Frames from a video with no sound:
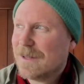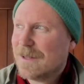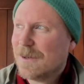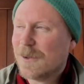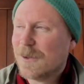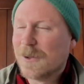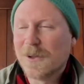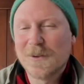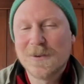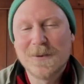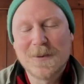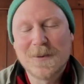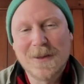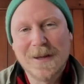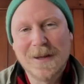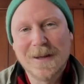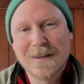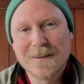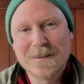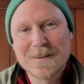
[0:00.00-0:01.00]
lots of
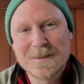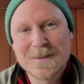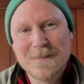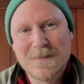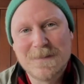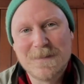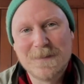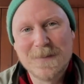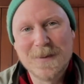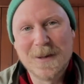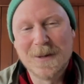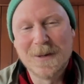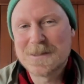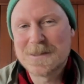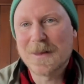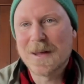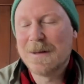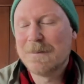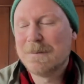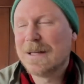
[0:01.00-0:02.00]
things.
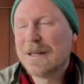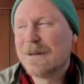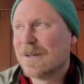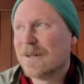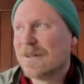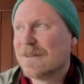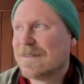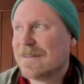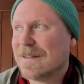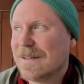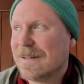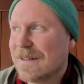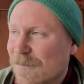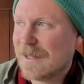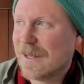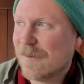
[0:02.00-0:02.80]
I mean, honestly,